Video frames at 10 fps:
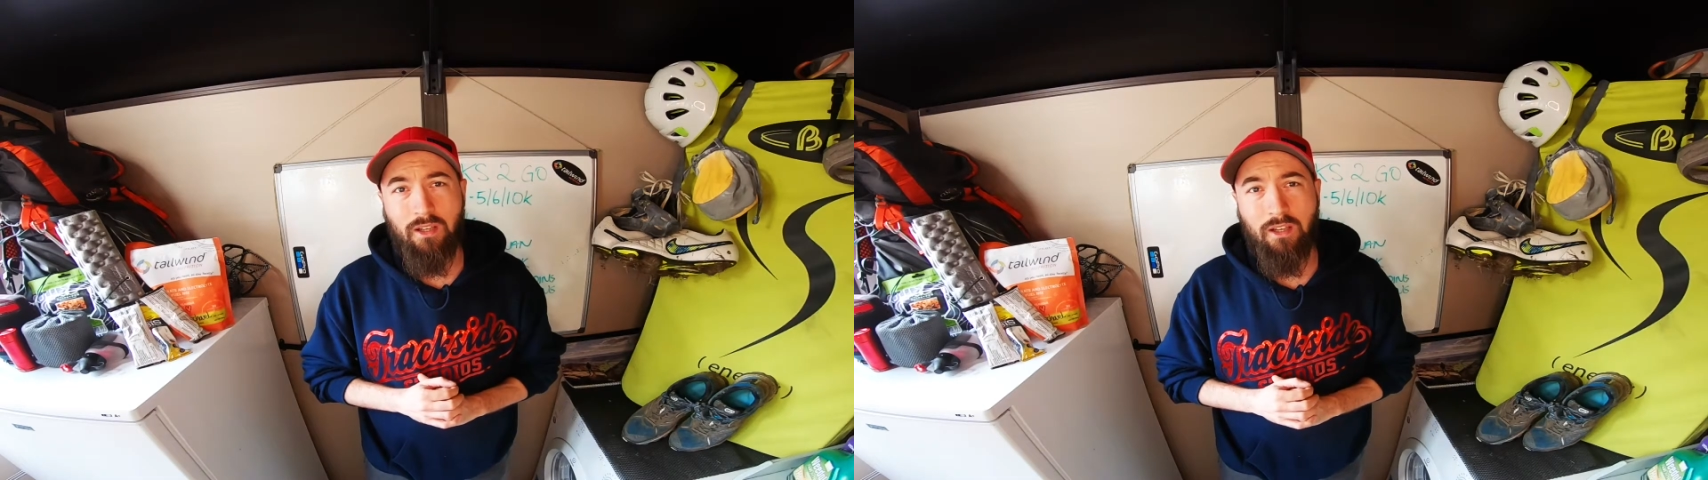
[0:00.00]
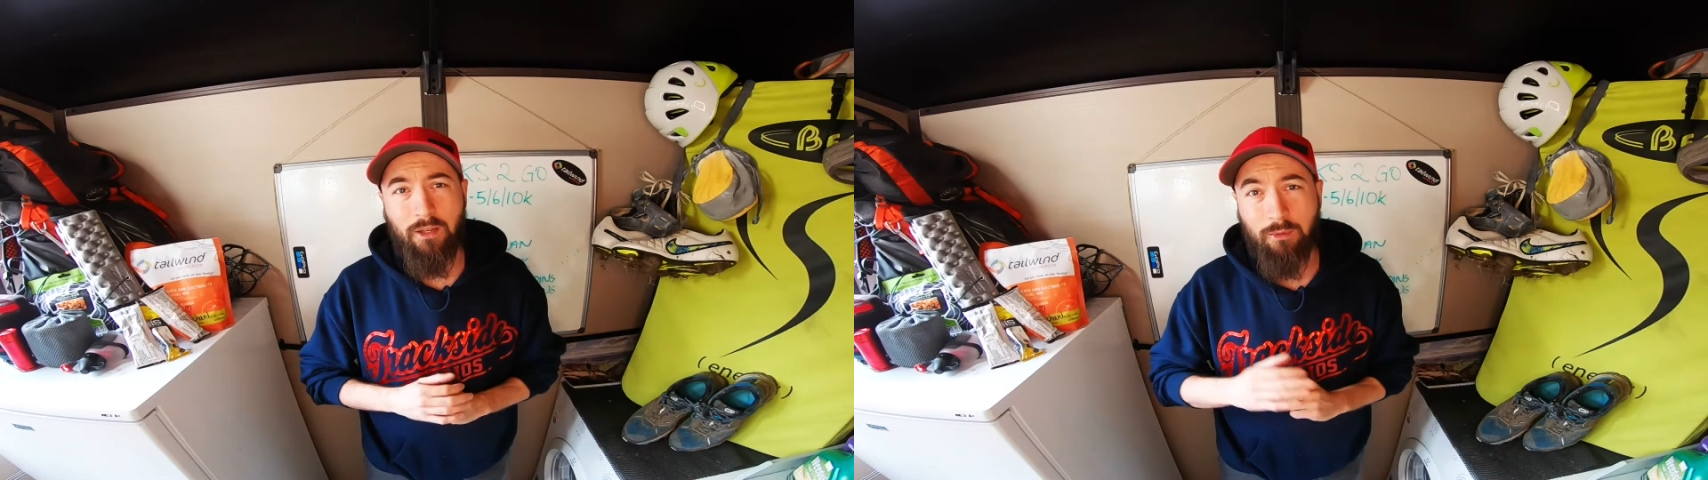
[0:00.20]

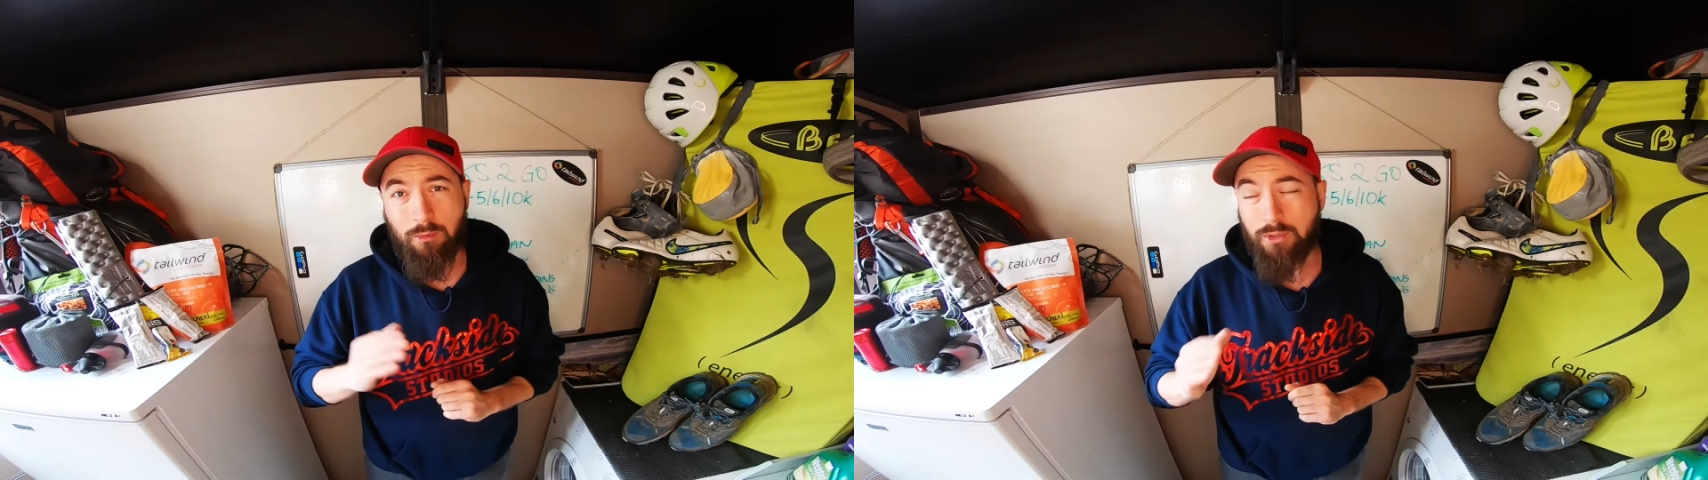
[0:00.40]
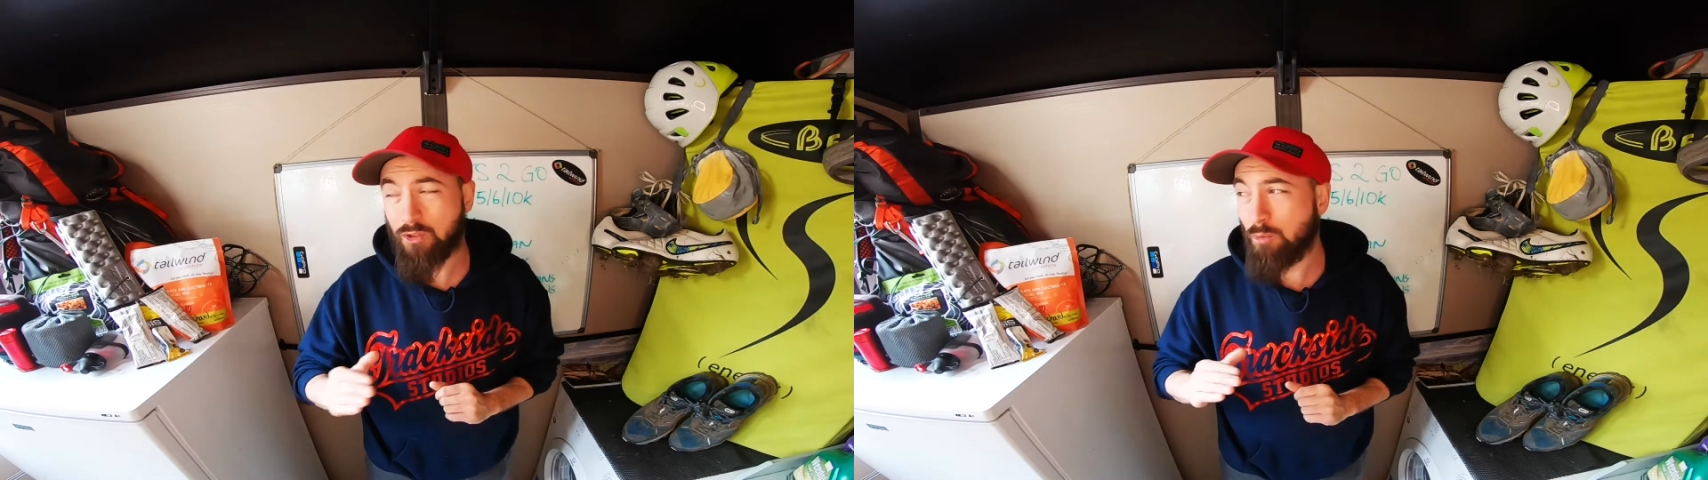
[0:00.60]
And I'm going to
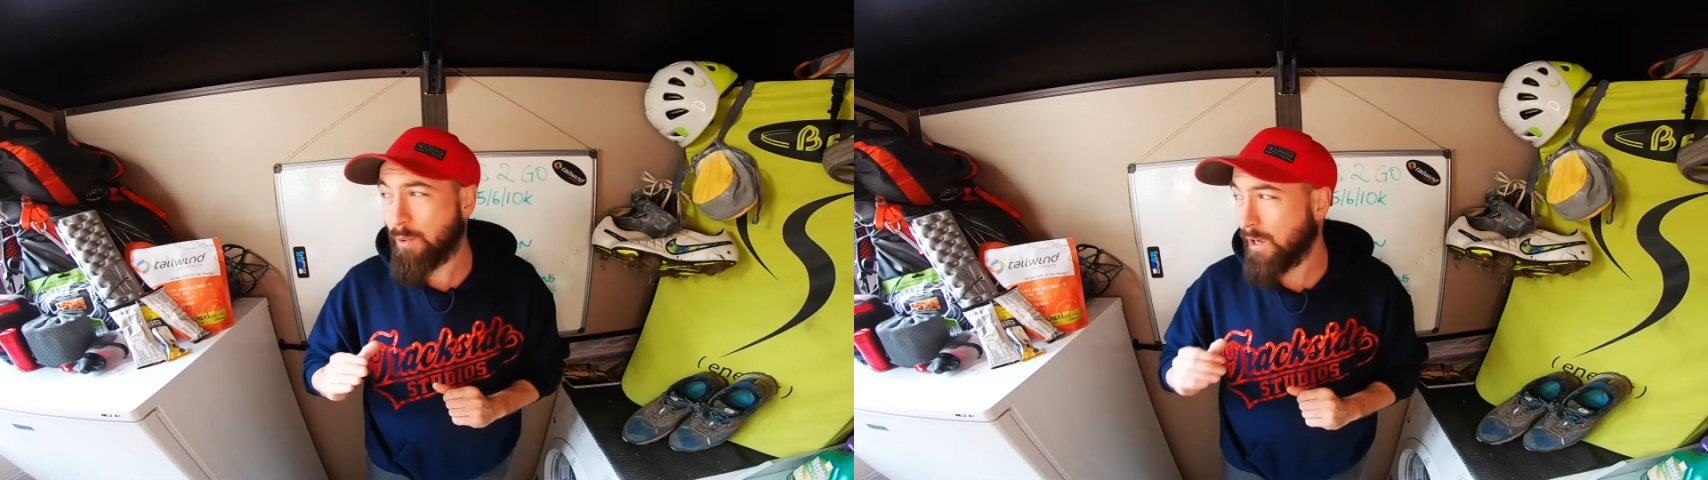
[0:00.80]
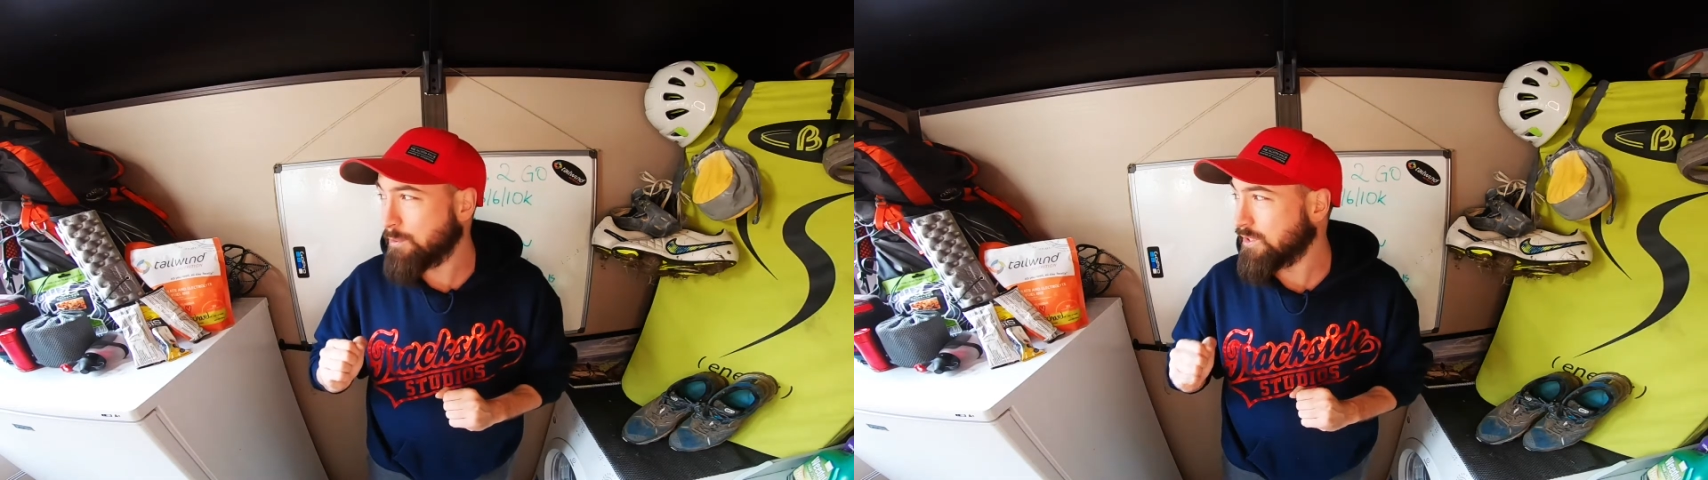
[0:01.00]
be super
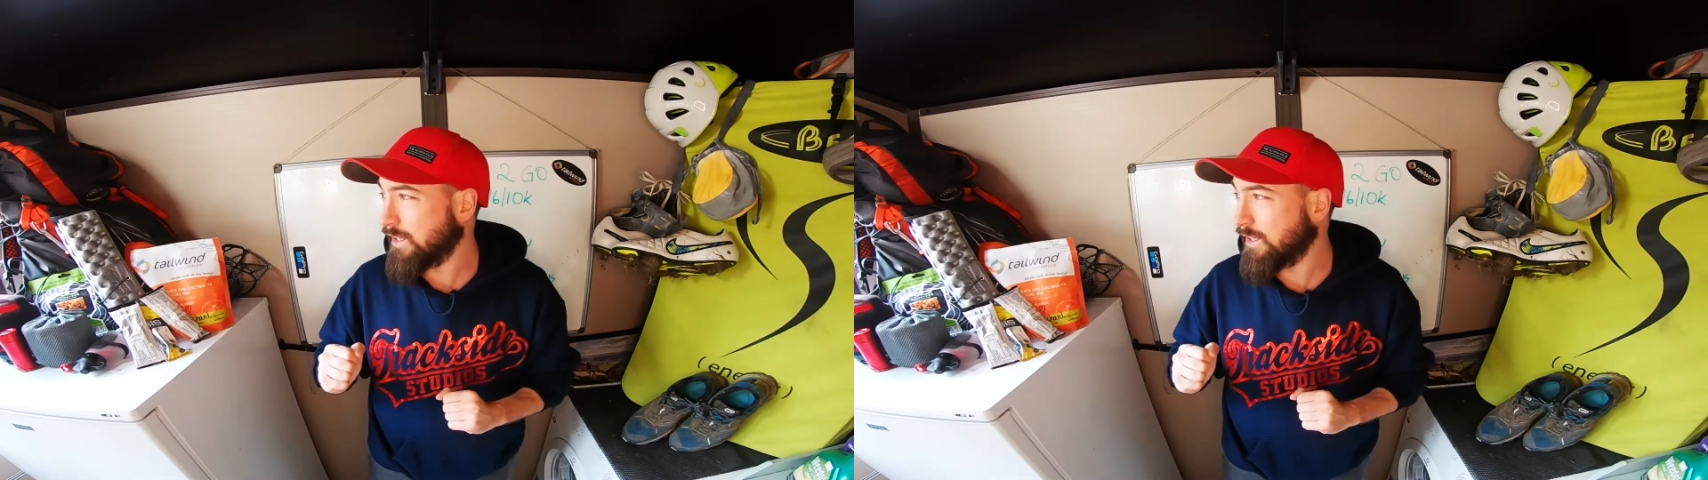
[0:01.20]
happy to